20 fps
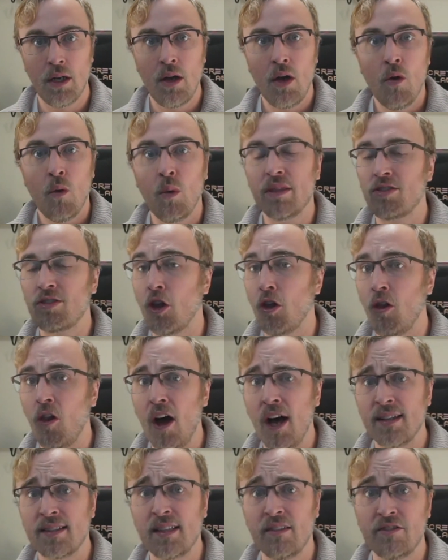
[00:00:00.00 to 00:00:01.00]
With the
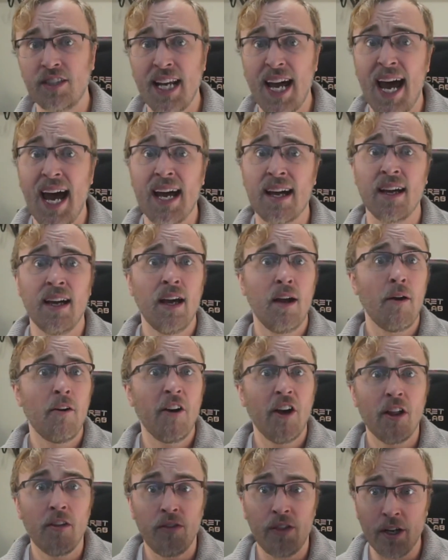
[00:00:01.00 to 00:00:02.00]
loss of Dak,
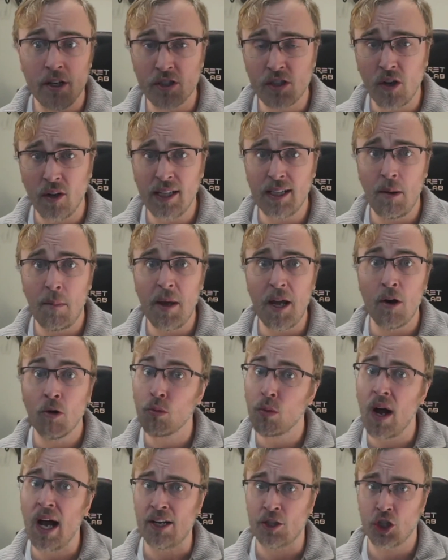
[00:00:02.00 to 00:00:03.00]
there's going to be a
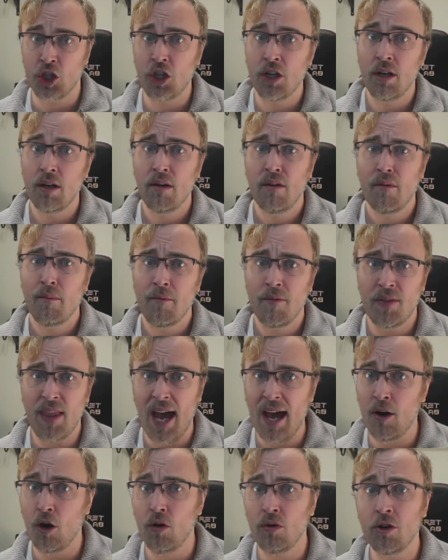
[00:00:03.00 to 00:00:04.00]
rush.
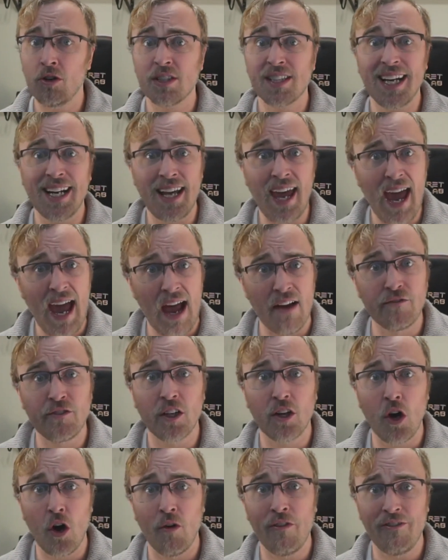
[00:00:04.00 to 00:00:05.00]
That owner's going to have to
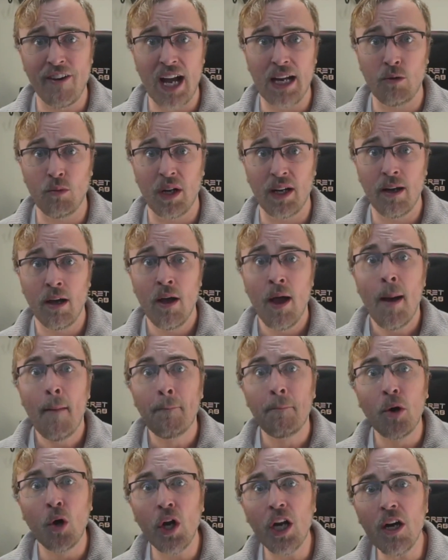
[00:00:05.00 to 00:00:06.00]
go find one.
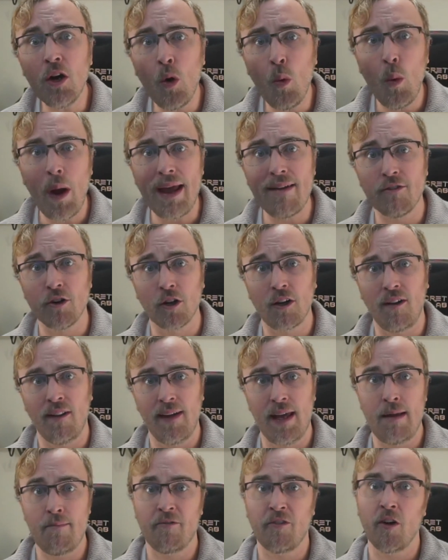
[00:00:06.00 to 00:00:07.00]
Put in a waiver
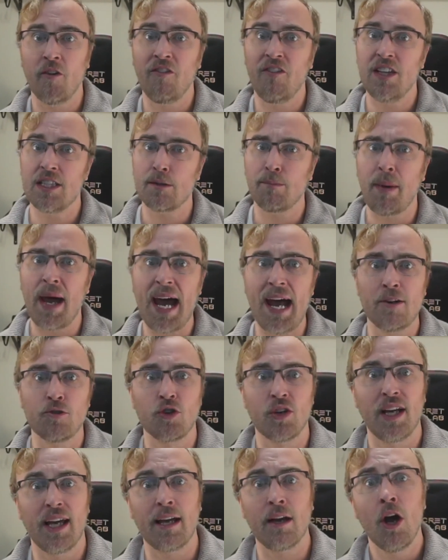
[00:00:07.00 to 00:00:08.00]
claim for
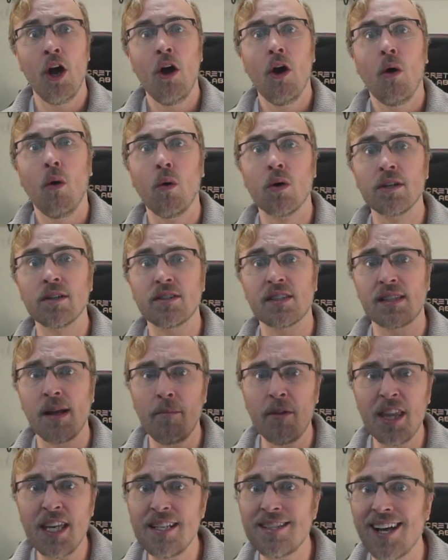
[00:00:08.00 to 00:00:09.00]
Fitzpatrick or some
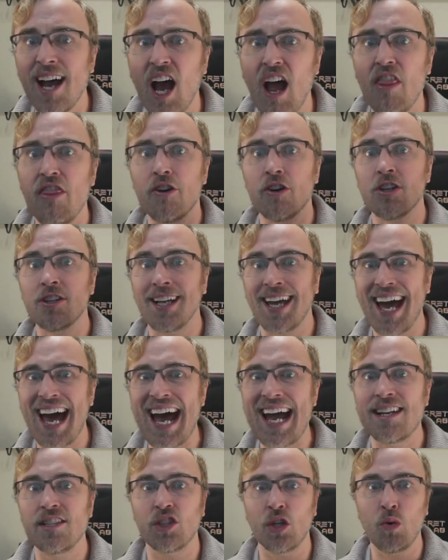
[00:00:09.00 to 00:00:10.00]
of these other
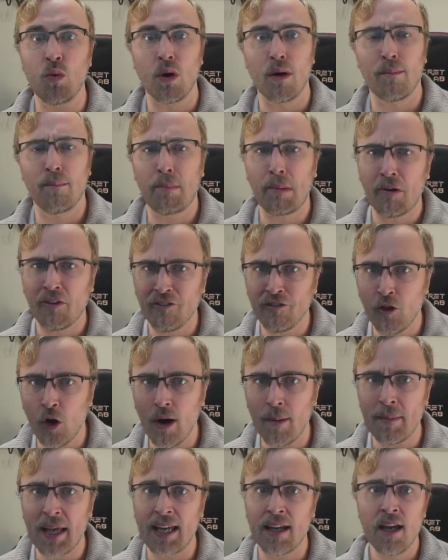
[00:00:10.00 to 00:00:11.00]
guys who are
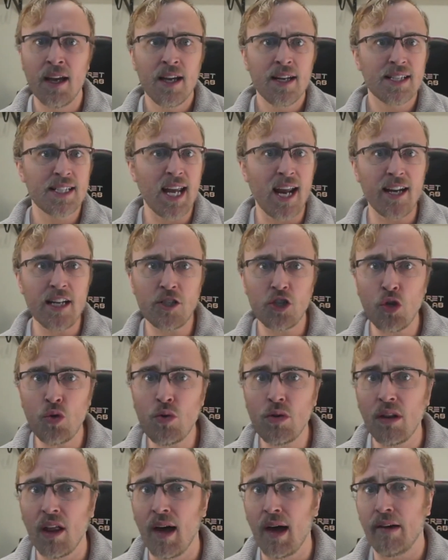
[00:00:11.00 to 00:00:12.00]
performing. Teddy Two
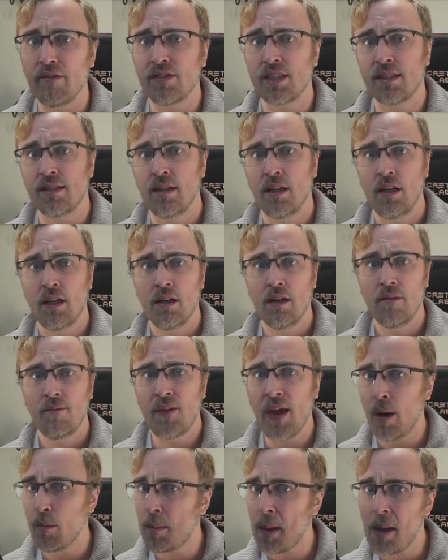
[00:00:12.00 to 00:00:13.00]
Gloves.
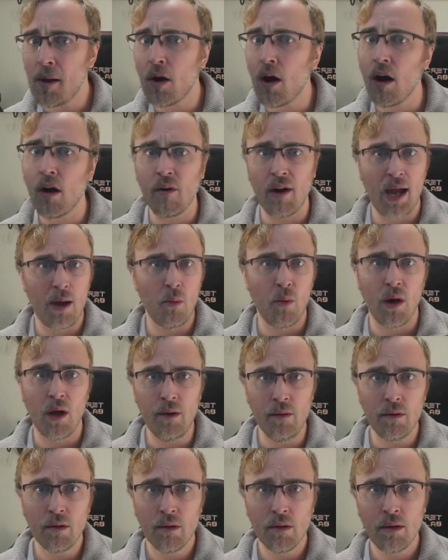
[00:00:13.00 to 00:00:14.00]
That'll be an alright one.
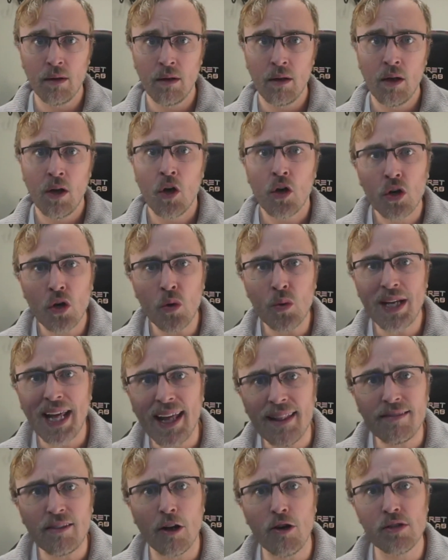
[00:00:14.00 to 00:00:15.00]
Go
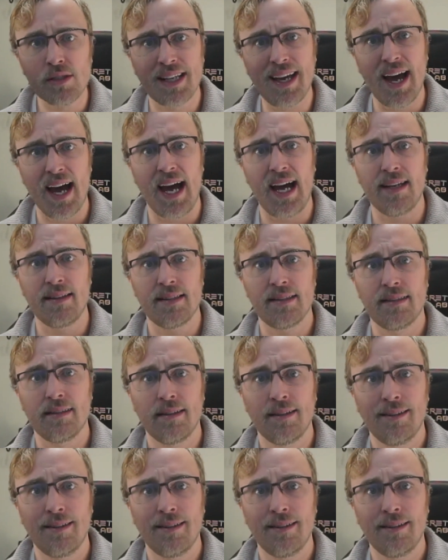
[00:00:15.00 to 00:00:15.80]
get those guys.